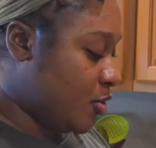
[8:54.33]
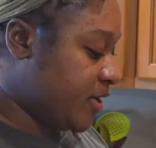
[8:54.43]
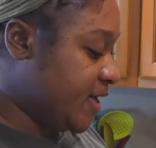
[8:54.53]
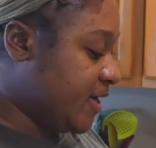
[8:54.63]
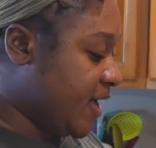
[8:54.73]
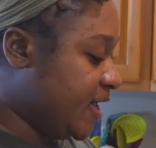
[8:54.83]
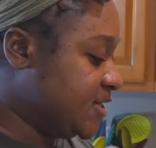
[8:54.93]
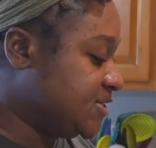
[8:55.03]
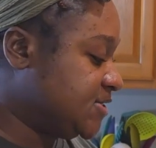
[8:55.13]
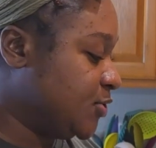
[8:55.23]
Okay
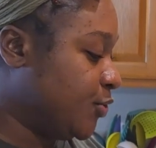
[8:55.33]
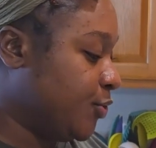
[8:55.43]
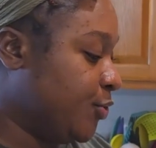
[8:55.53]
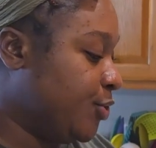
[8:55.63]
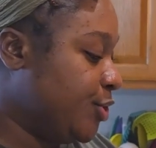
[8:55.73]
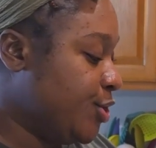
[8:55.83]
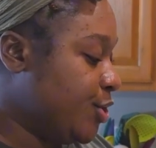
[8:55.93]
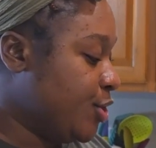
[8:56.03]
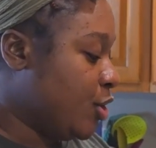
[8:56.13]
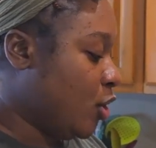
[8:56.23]
guys, so
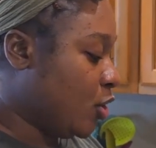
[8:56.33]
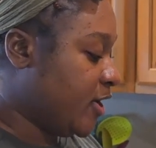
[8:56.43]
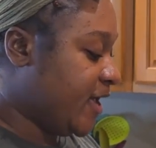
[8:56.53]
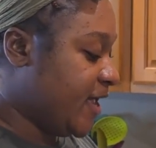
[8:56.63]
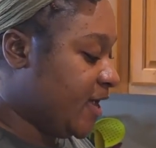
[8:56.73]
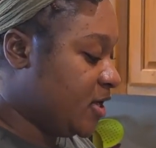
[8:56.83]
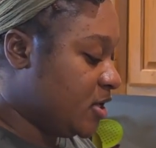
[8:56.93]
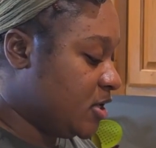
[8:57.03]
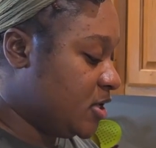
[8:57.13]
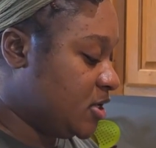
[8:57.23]
our egg
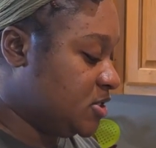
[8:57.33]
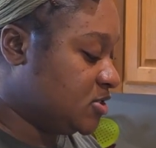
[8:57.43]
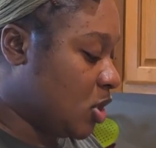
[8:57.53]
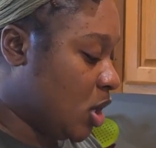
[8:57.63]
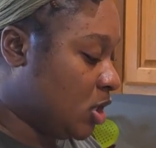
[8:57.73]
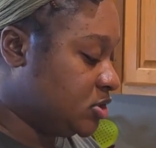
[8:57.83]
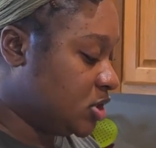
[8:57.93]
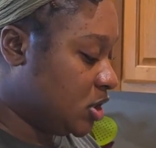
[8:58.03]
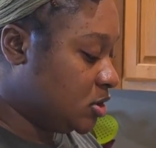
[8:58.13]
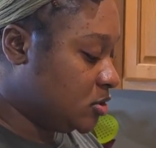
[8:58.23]
is all
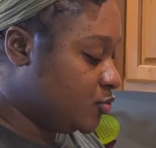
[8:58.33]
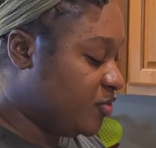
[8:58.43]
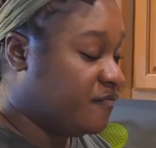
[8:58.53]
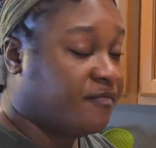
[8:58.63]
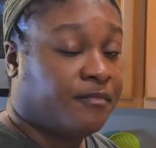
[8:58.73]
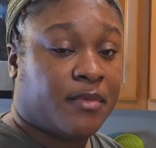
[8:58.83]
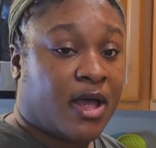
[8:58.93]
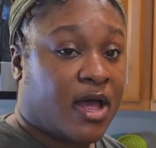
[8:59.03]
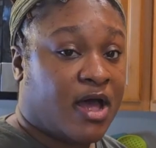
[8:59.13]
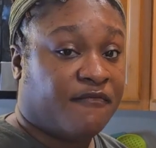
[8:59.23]
done. We
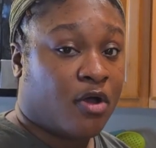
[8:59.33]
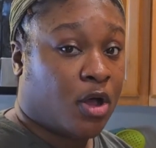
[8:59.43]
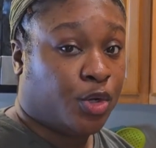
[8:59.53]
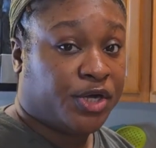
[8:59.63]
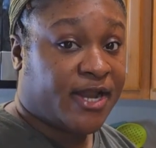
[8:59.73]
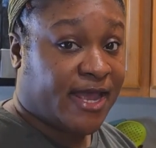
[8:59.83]
have all our